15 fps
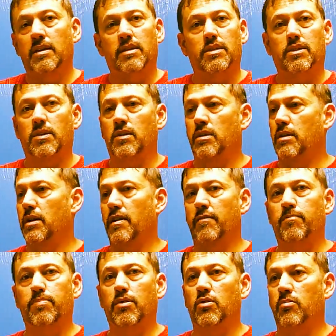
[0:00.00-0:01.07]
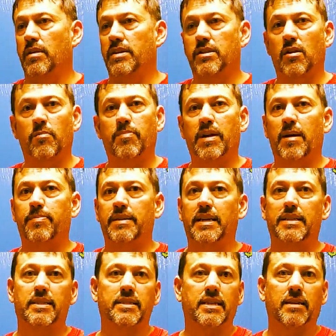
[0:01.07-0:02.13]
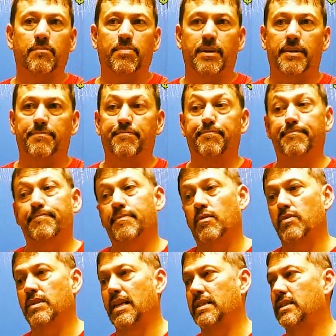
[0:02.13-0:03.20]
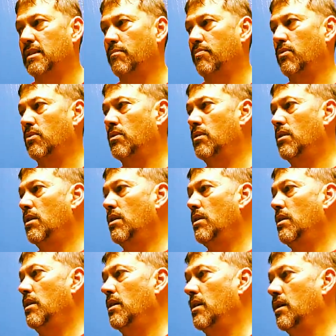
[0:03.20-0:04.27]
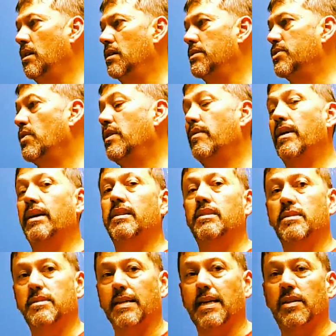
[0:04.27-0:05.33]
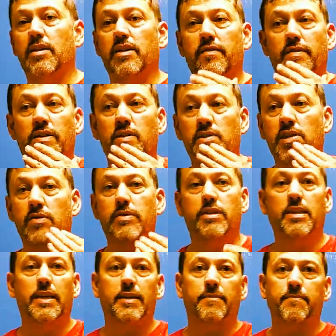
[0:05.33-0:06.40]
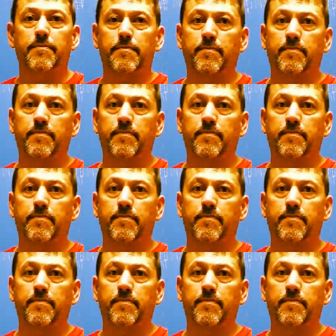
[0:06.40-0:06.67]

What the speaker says: Sure enough, boom, I start popping out the 10-pin. It was that simple. So anyway, take a look at the video and see what you think.